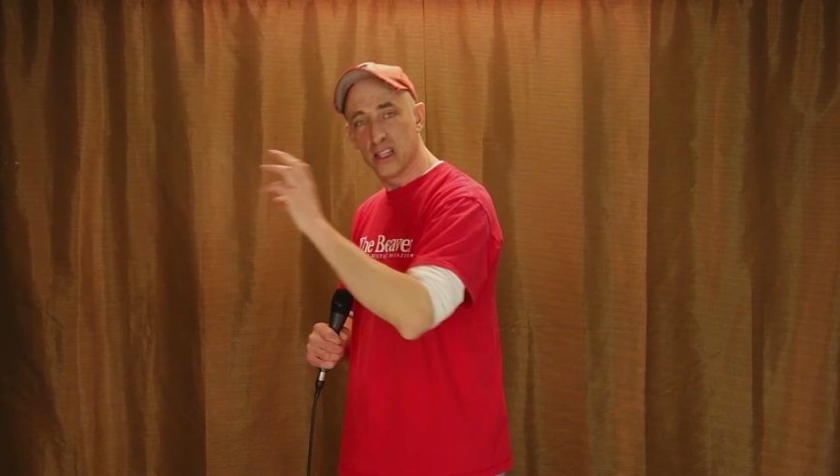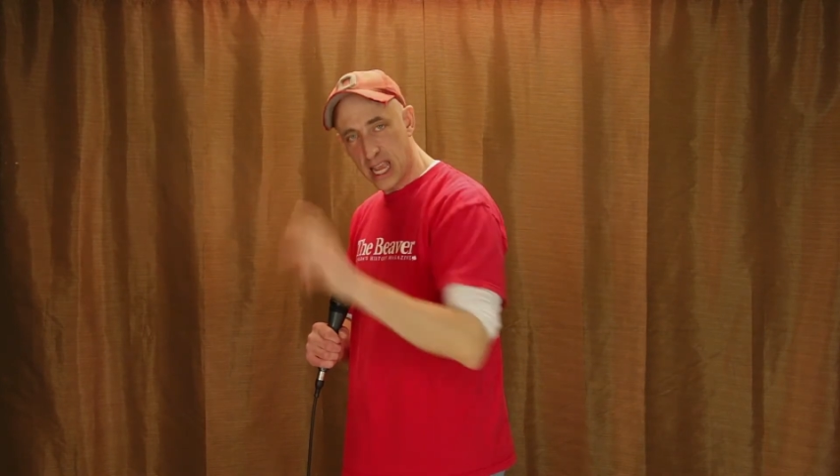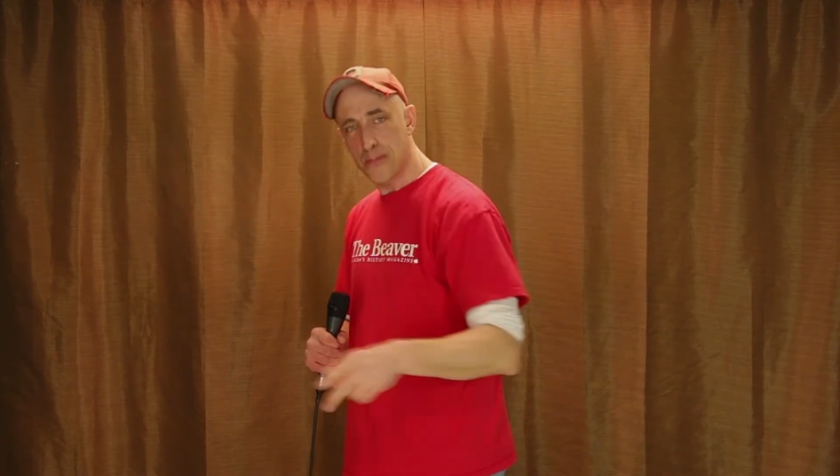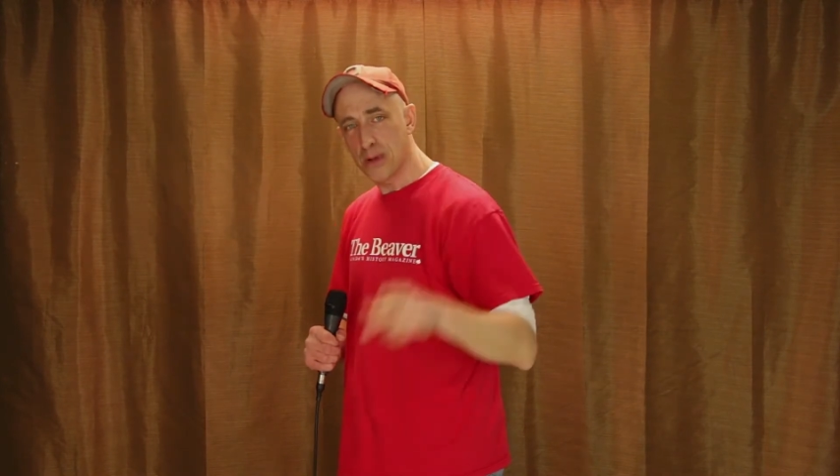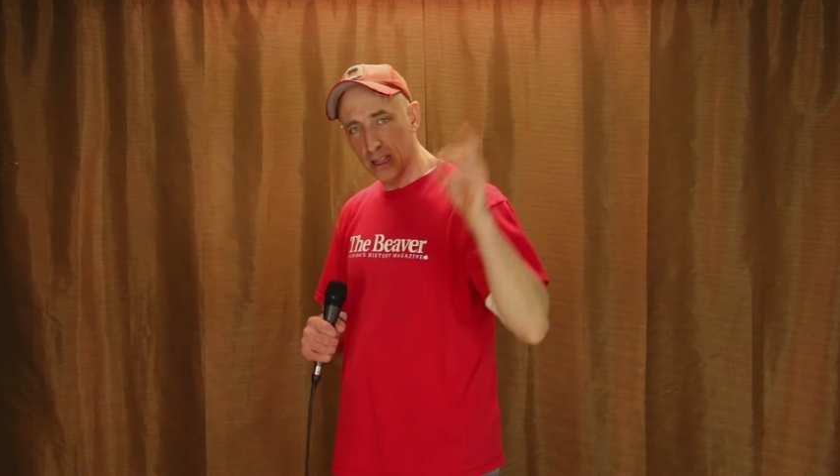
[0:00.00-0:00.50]

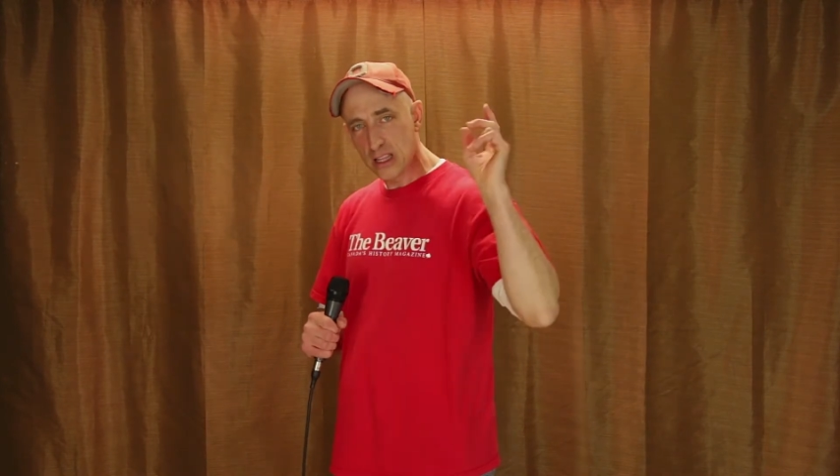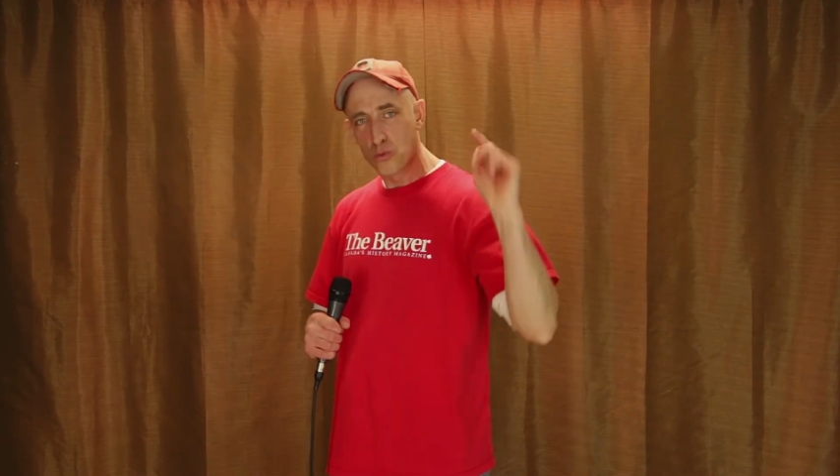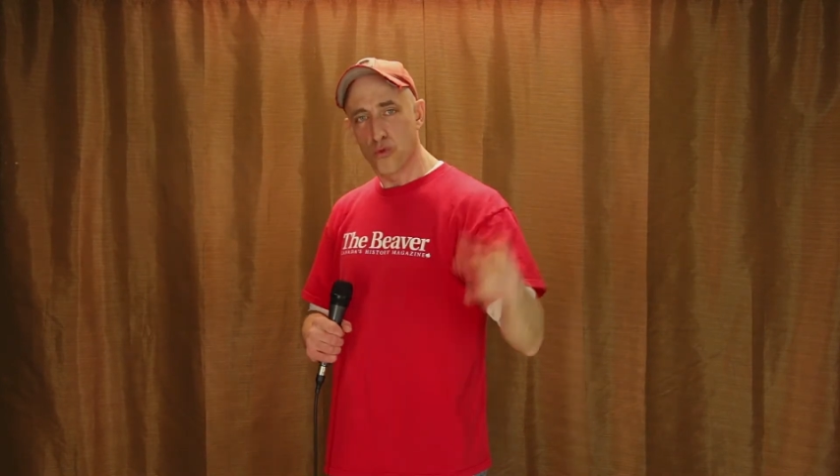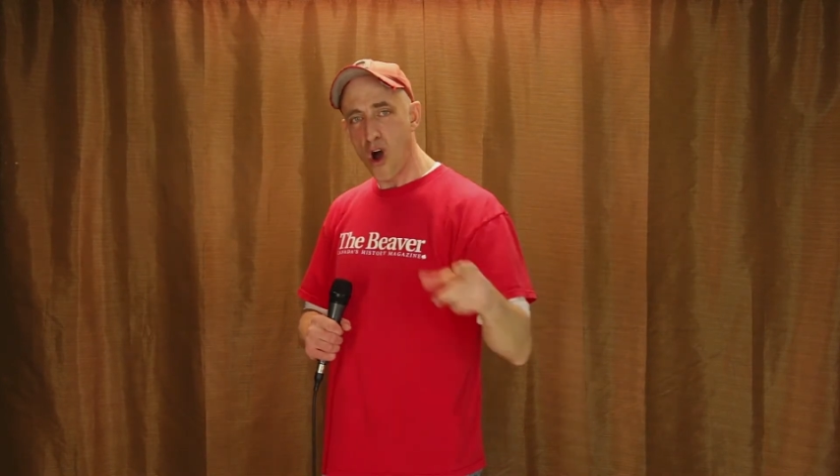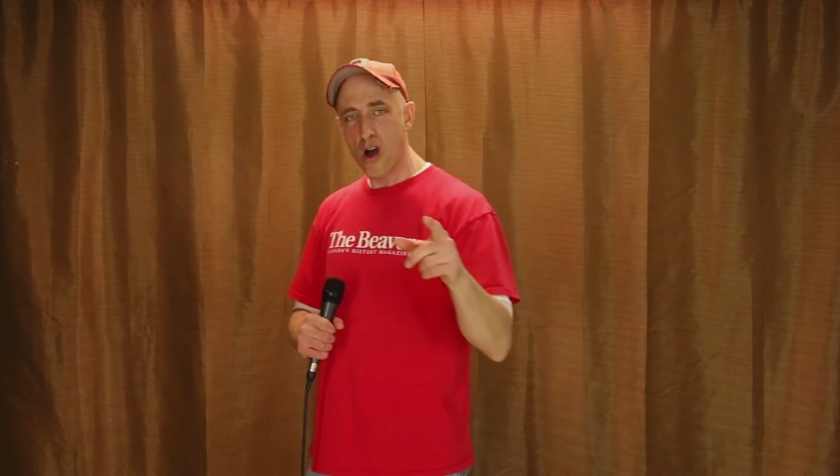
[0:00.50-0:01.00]
typically the
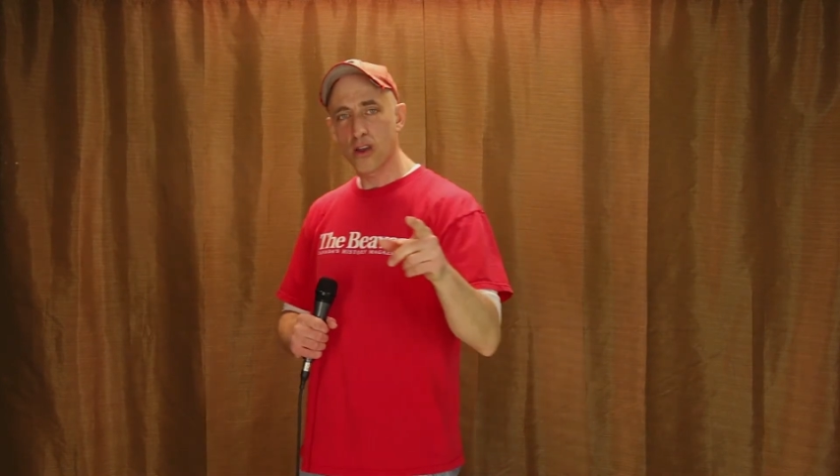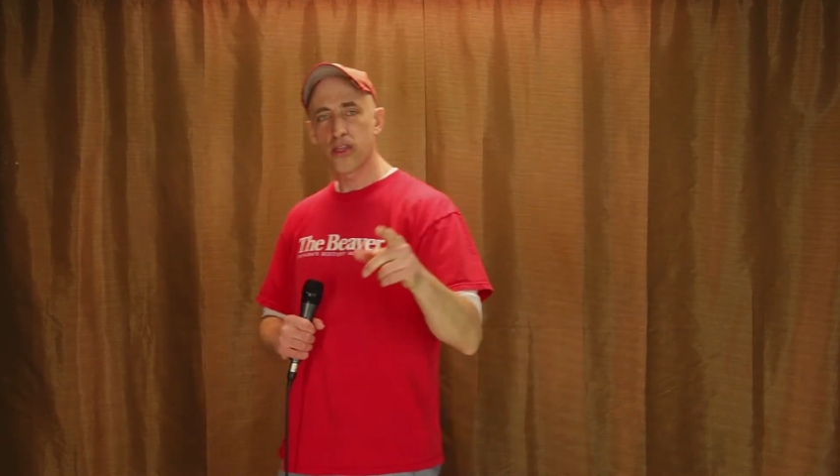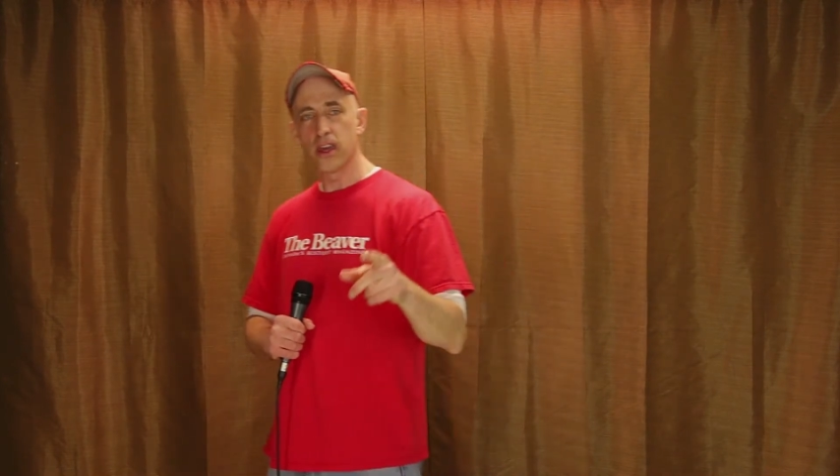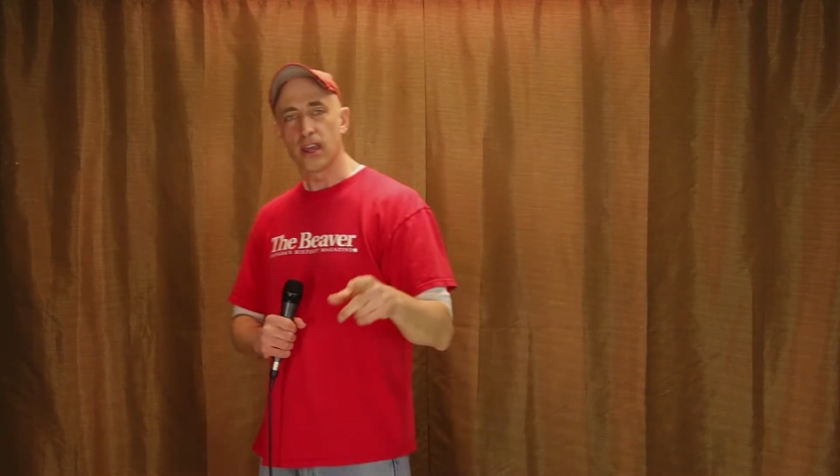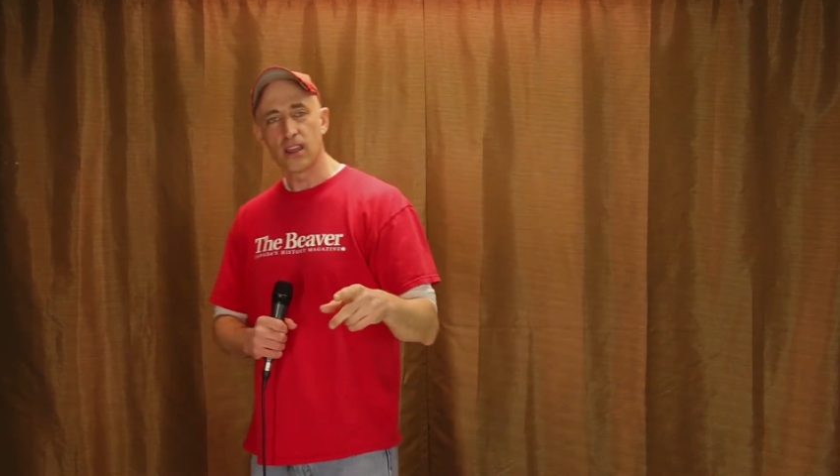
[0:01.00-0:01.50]
wrong
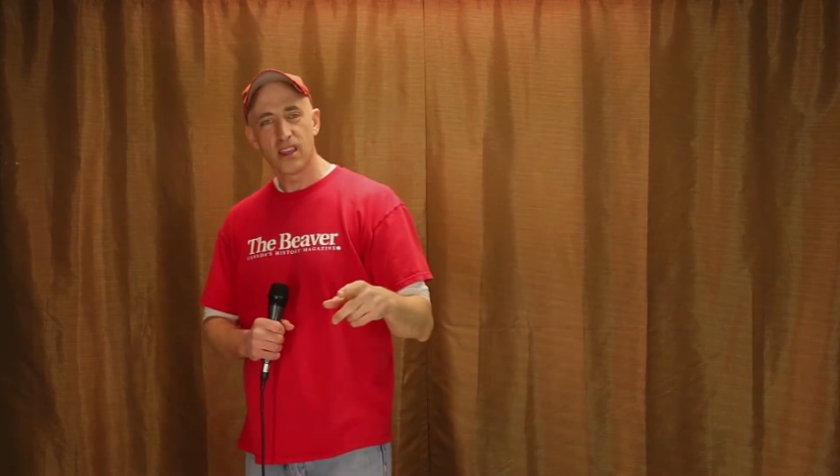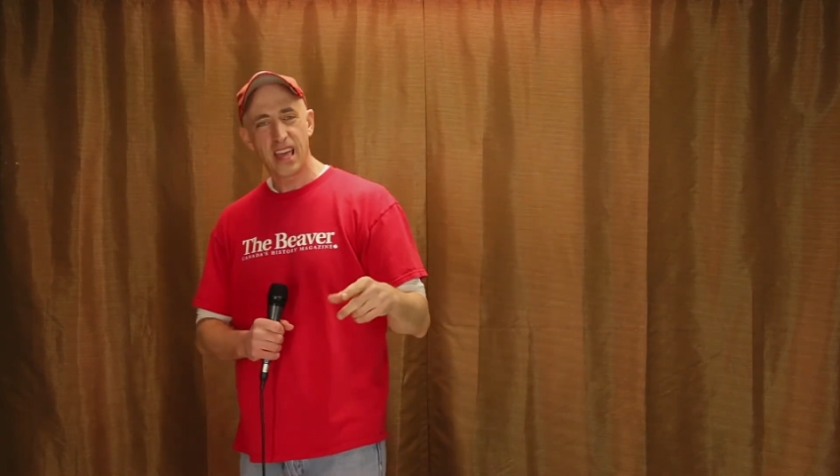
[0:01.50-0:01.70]
thing,